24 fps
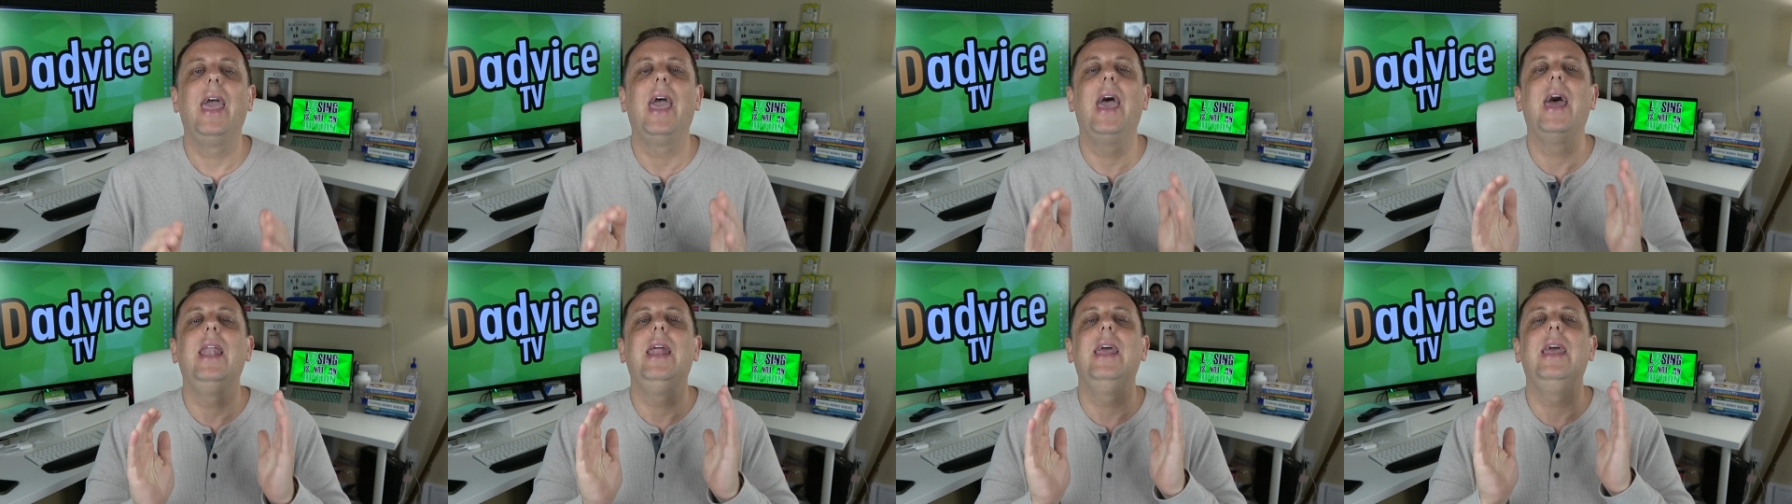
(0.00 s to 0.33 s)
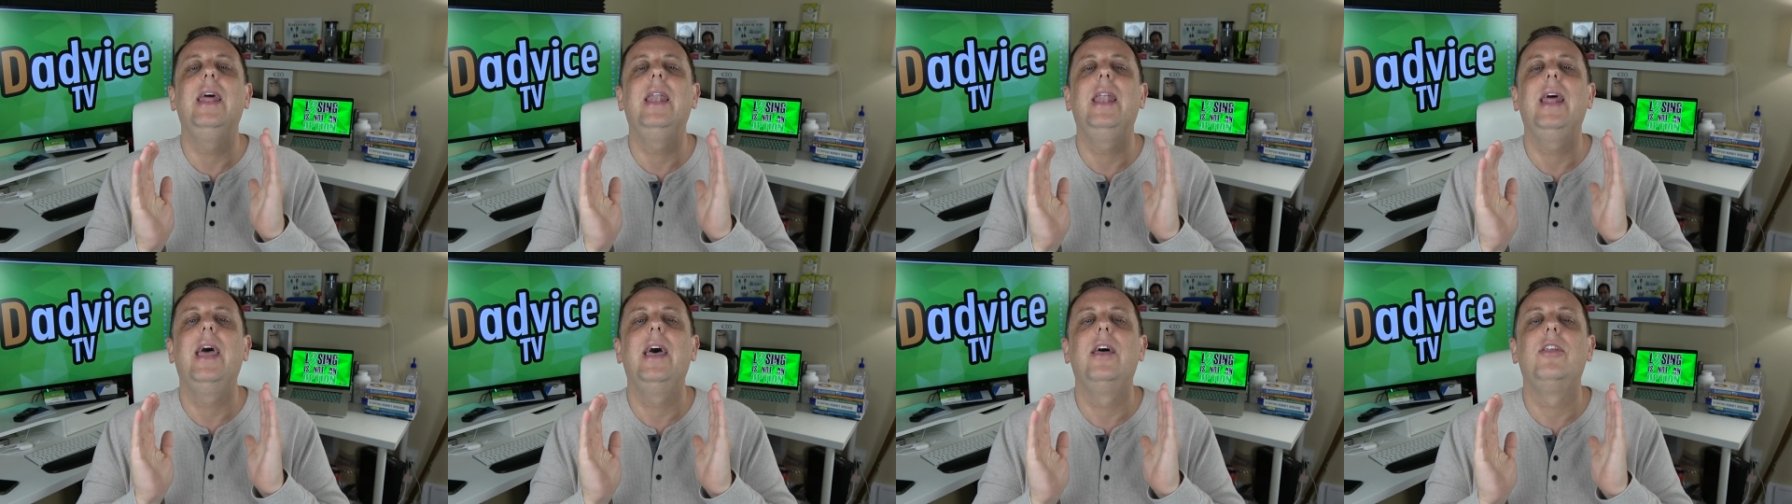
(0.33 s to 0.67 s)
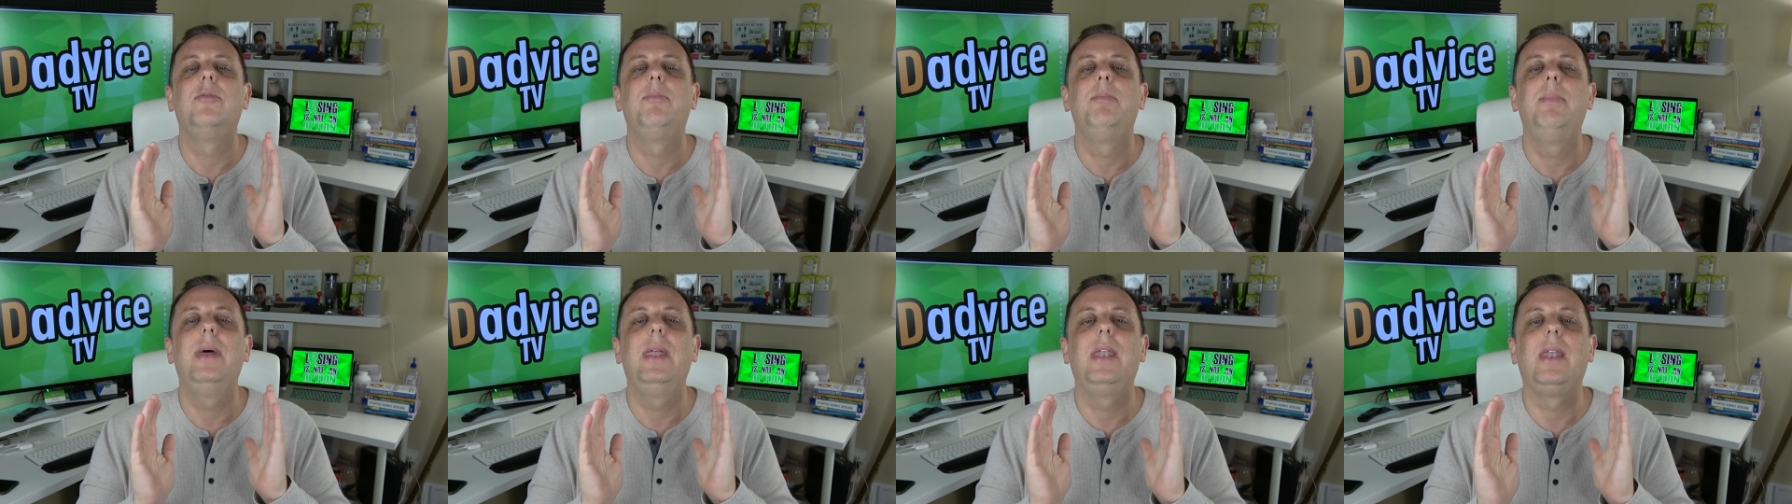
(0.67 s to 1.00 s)
and it
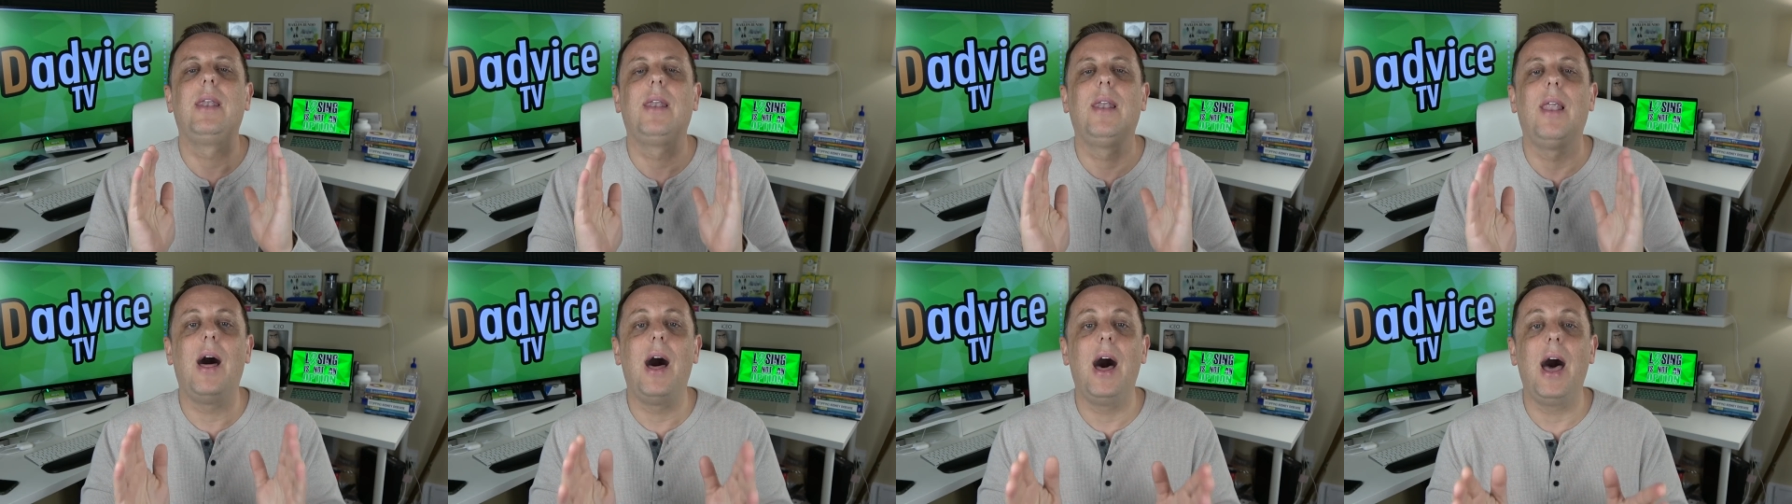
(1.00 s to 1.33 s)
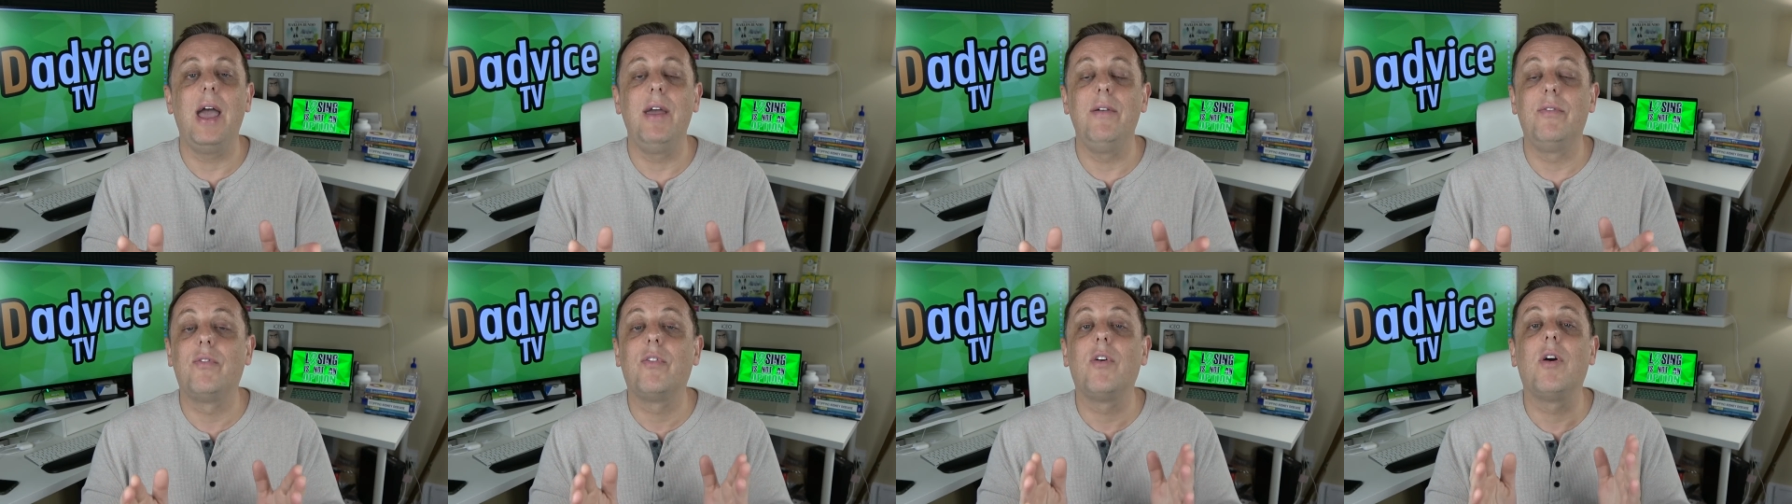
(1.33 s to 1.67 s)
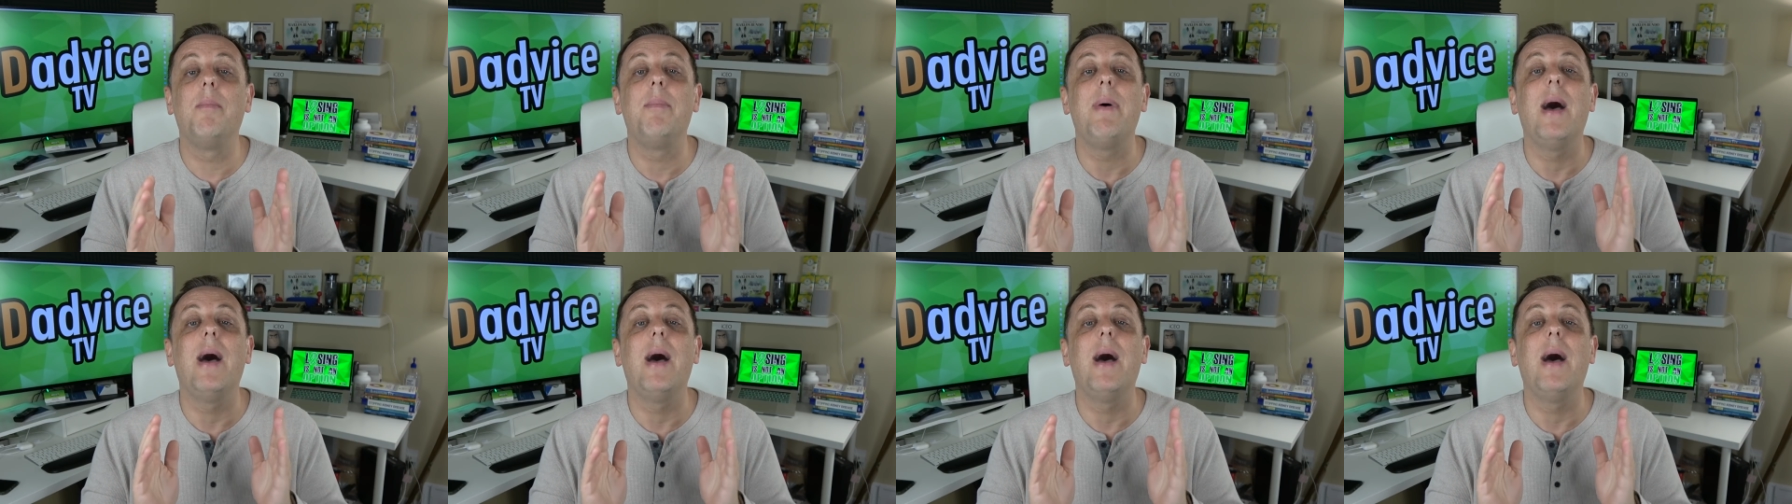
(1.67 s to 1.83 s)
has been live for